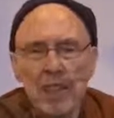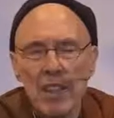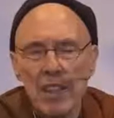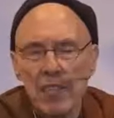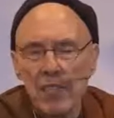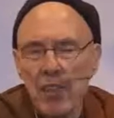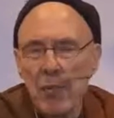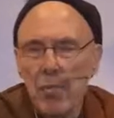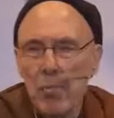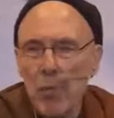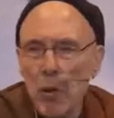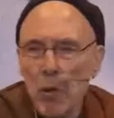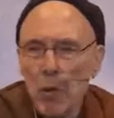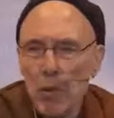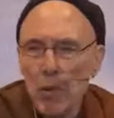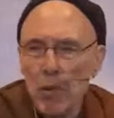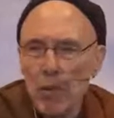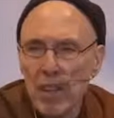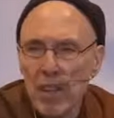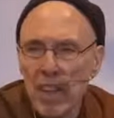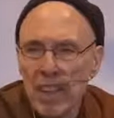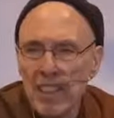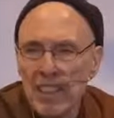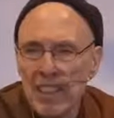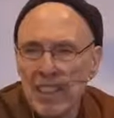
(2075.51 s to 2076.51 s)
remote
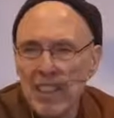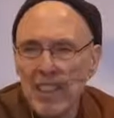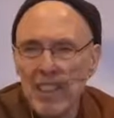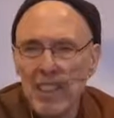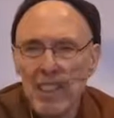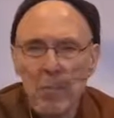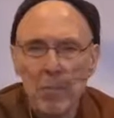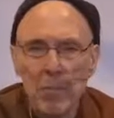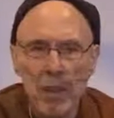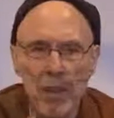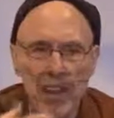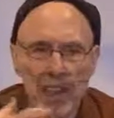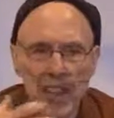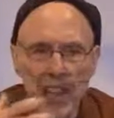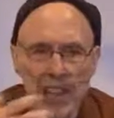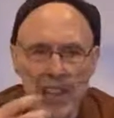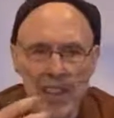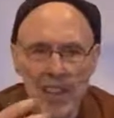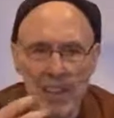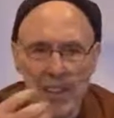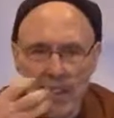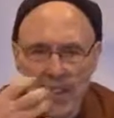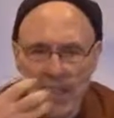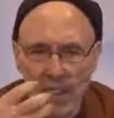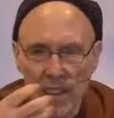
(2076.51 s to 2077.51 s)
places, but he had a